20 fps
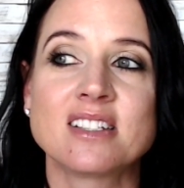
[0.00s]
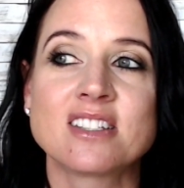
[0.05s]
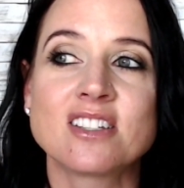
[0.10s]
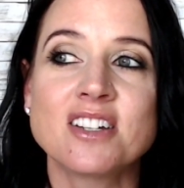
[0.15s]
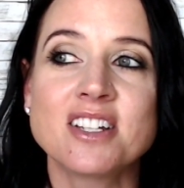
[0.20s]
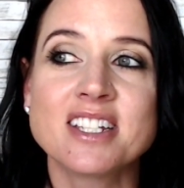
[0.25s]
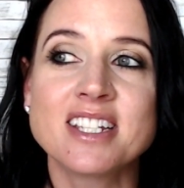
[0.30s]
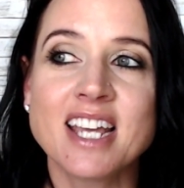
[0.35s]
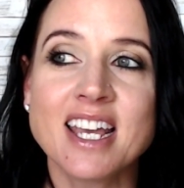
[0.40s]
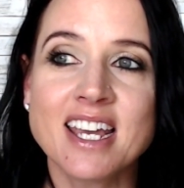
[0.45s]

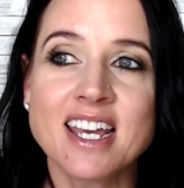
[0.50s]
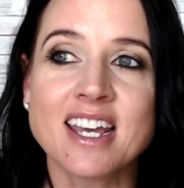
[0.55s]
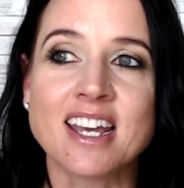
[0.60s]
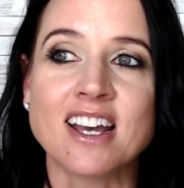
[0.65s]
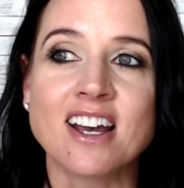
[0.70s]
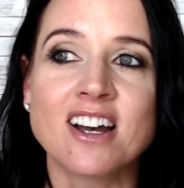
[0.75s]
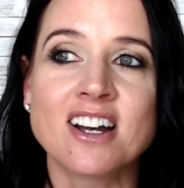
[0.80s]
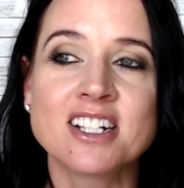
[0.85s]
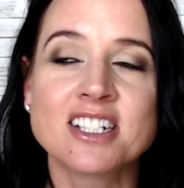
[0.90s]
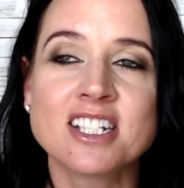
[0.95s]
So
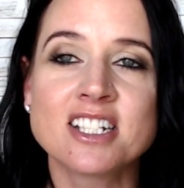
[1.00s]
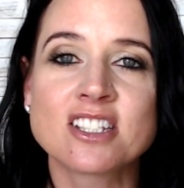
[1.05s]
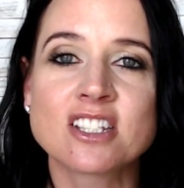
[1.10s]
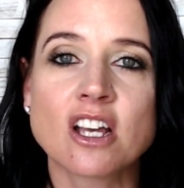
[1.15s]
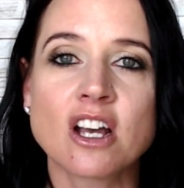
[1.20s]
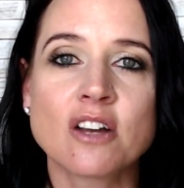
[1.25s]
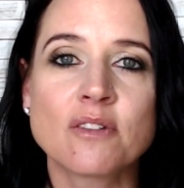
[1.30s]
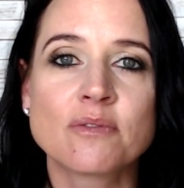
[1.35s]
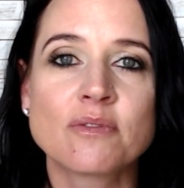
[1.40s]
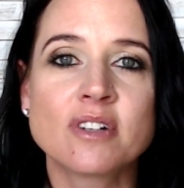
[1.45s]
yeah,
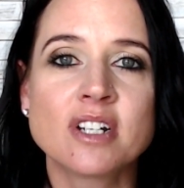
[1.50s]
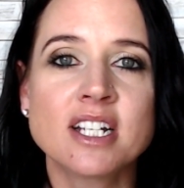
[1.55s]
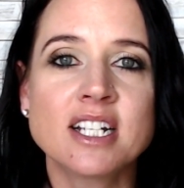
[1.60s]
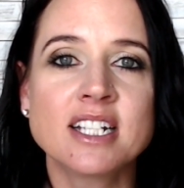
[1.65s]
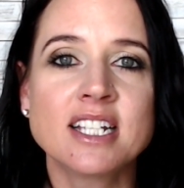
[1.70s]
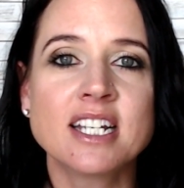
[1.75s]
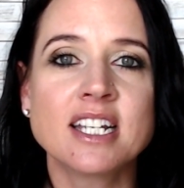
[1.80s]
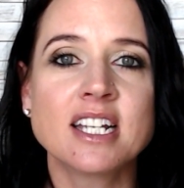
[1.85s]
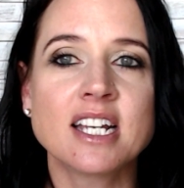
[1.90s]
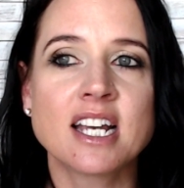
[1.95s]
I
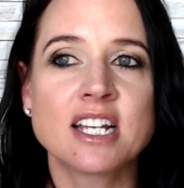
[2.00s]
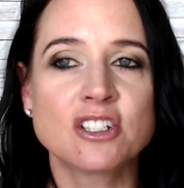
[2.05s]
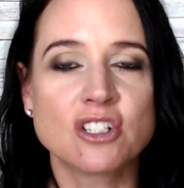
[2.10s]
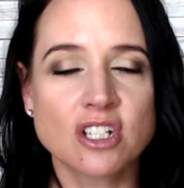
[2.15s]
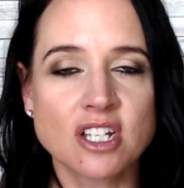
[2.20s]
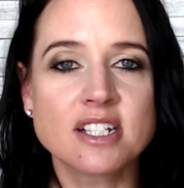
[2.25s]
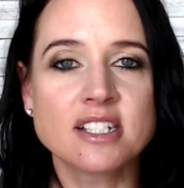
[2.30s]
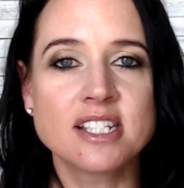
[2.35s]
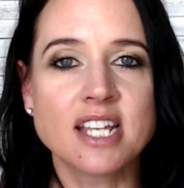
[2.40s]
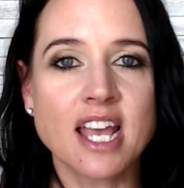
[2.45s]
really,
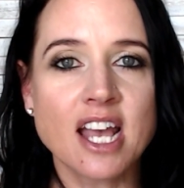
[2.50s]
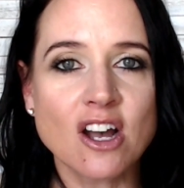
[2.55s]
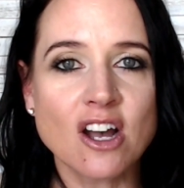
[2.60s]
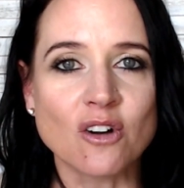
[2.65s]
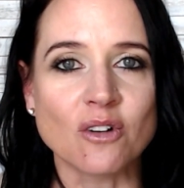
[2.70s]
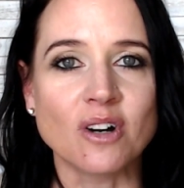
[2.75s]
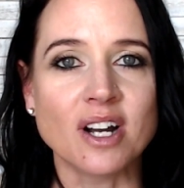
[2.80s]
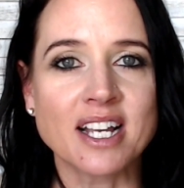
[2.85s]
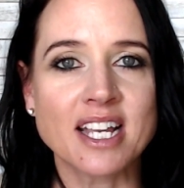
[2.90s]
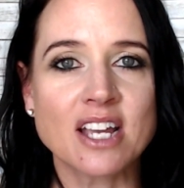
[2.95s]
as you can
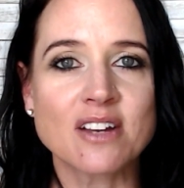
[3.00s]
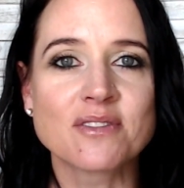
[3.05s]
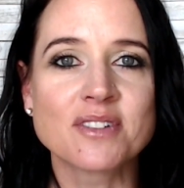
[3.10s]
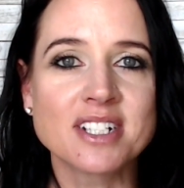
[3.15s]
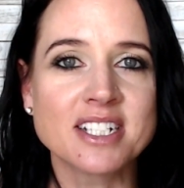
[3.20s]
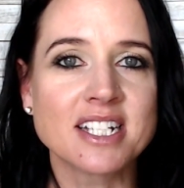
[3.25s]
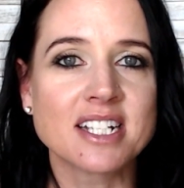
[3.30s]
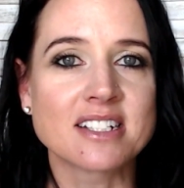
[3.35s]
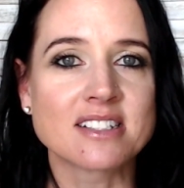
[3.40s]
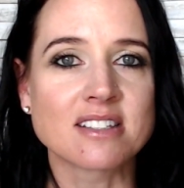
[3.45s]
tell, I get
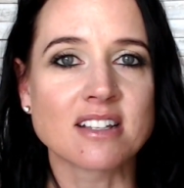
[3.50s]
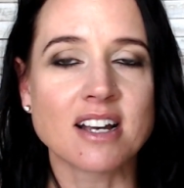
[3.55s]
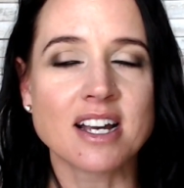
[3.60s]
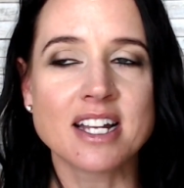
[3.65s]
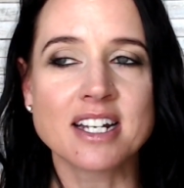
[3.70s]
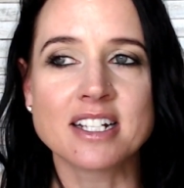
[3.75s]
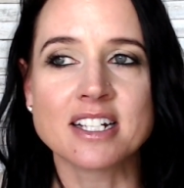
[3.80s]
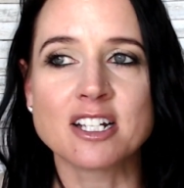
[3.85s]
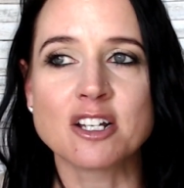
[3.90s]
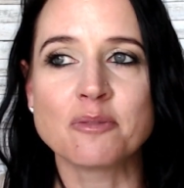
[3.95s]
really
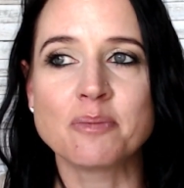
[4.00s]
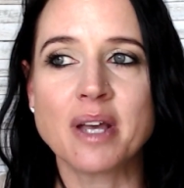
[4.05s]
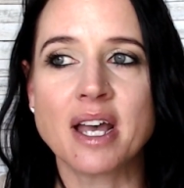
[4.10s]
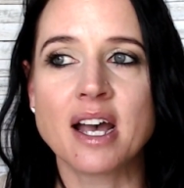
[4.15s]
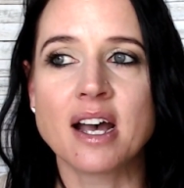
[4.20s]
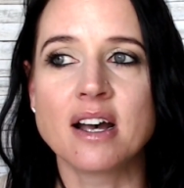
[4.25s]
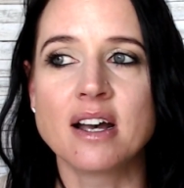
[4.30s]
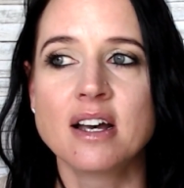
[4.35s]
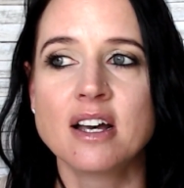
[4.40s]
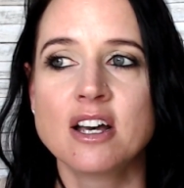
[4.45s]
excited
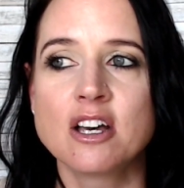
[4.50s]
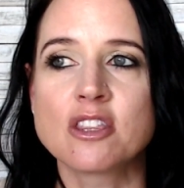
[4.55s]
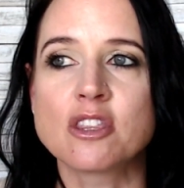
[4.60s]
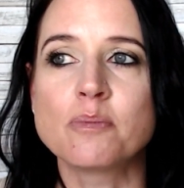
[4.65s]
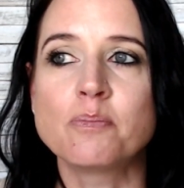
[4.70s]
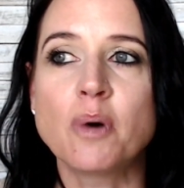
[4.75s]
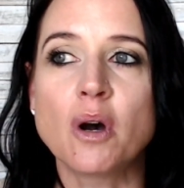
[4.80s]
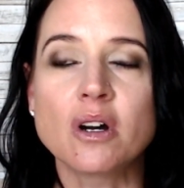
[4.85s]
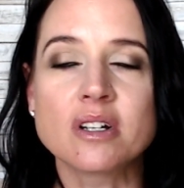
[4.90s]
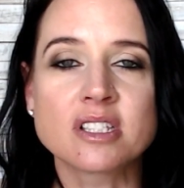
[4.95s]
about
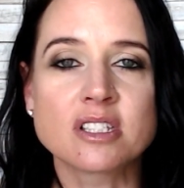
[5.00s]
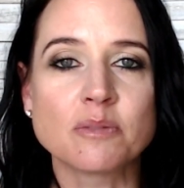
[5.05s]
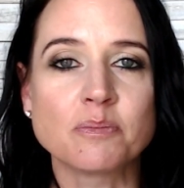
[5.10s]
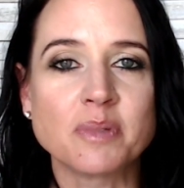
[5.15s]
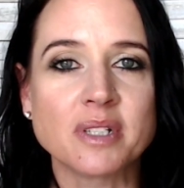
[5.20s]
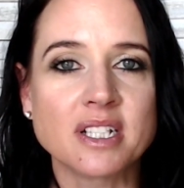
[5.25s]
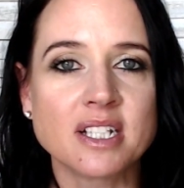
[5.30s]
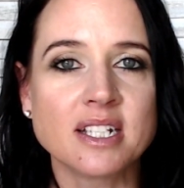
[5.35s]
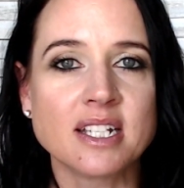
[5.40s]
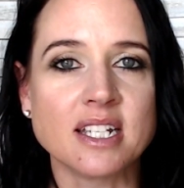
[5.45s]
the
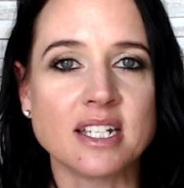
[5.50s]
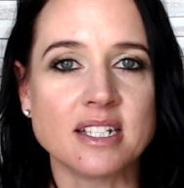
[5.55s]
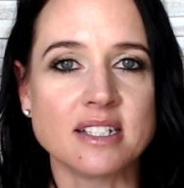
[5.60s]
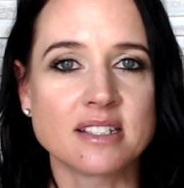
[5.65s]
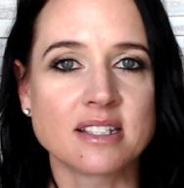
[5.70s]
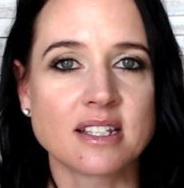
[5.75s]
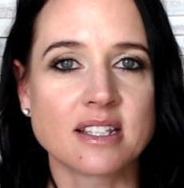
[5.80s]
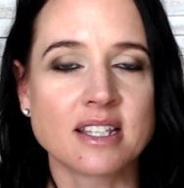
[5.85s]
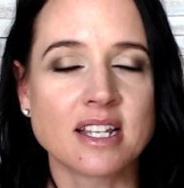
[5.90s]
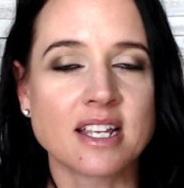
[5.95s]

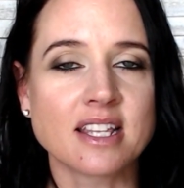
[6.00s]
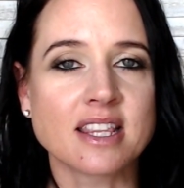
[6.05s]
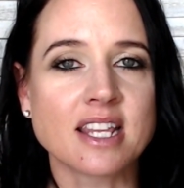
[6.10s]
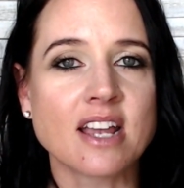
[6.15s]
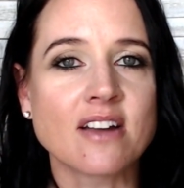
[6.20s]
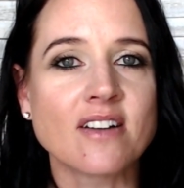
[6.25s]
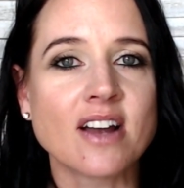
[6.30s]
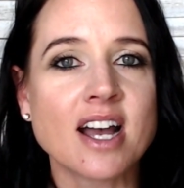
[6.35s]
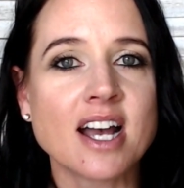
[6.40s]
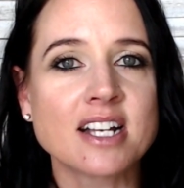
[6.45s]
possibilities that
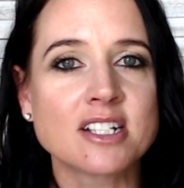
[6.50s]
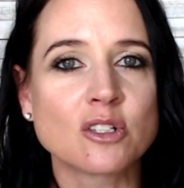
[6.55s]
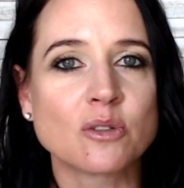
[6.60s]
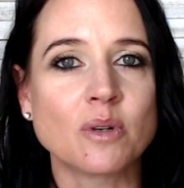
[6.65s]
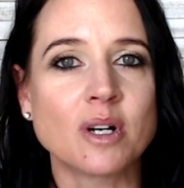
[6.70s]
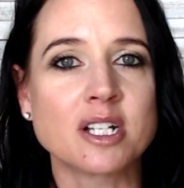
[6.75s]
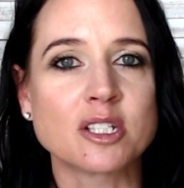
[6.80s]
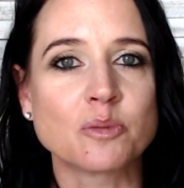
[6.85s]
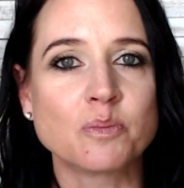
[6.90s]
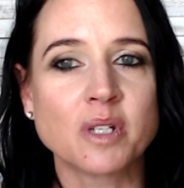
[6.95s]
there are
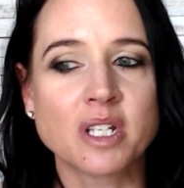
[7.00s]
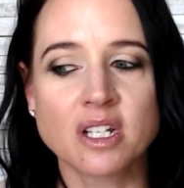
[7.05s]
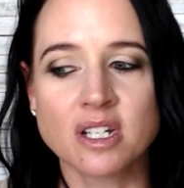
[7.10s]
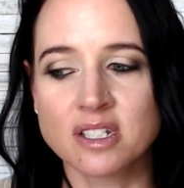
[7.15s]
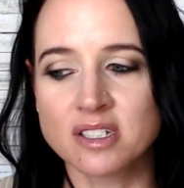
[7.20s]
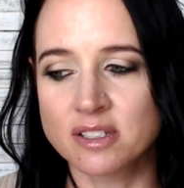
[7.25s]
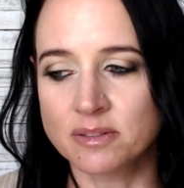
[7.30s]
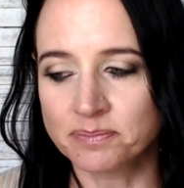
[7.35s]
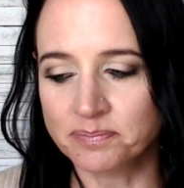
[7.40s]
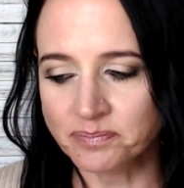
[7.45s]
to us
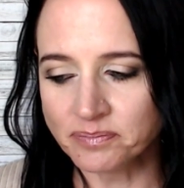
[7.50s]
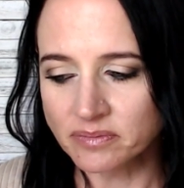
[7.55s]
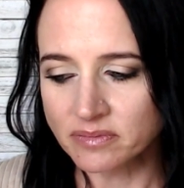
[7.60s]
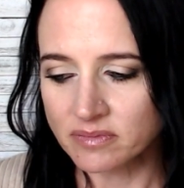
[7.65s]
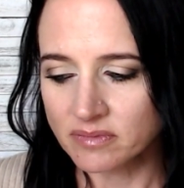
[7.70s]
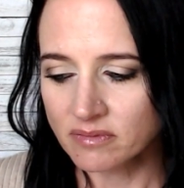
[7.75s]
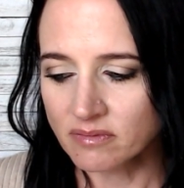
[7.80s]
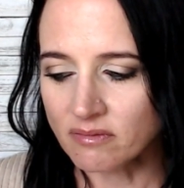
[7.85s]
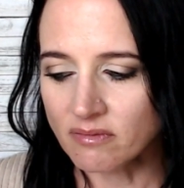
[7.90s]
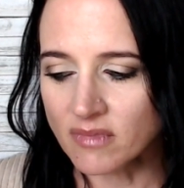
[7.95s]
because,
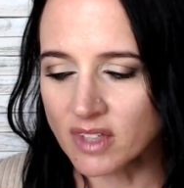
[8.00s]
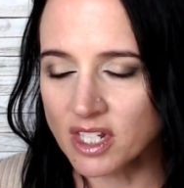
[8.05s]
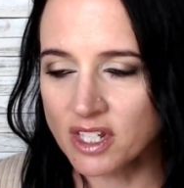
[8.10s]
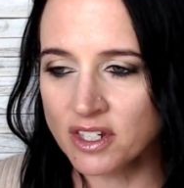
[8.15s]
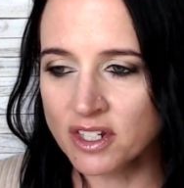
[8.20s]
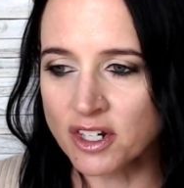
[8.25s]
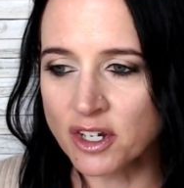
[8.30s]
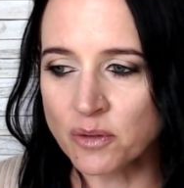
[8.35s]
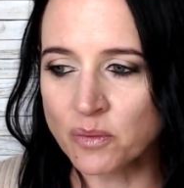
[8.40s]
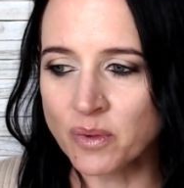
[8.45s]

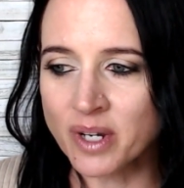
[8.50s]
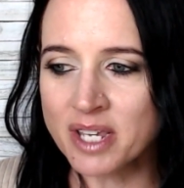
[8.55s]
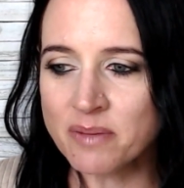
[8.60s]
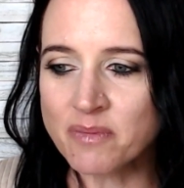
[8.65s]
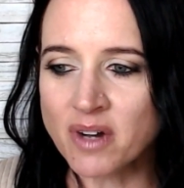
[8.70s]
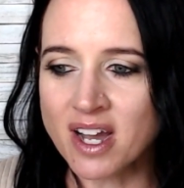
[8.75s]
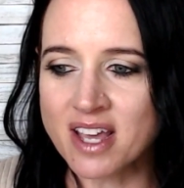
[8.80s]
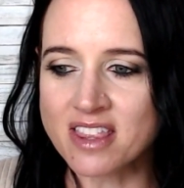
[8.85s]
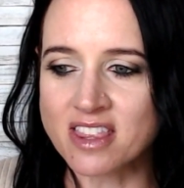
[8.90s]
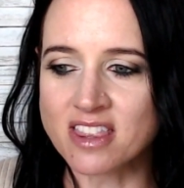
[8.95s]

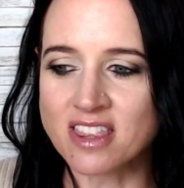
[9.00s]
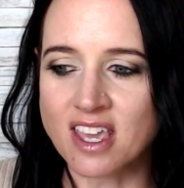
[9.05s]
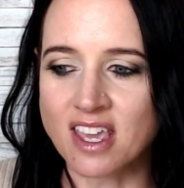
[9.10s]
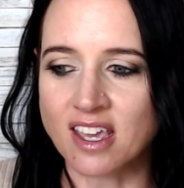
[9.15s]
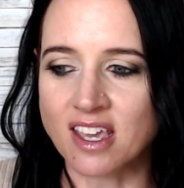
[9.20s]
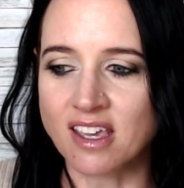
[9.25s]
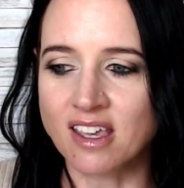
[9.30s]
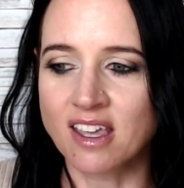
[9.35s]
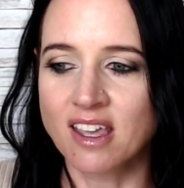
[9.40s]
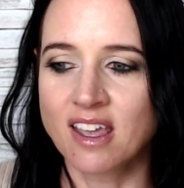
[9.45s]
we might
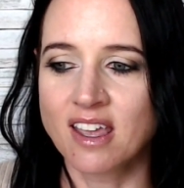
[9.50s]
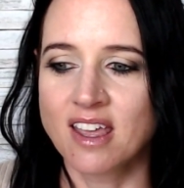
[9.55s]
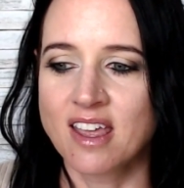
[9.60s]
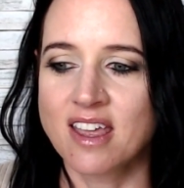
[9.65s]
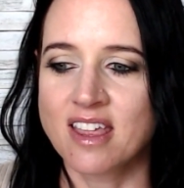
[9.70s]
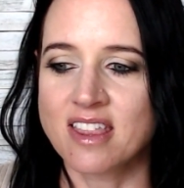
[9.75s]
think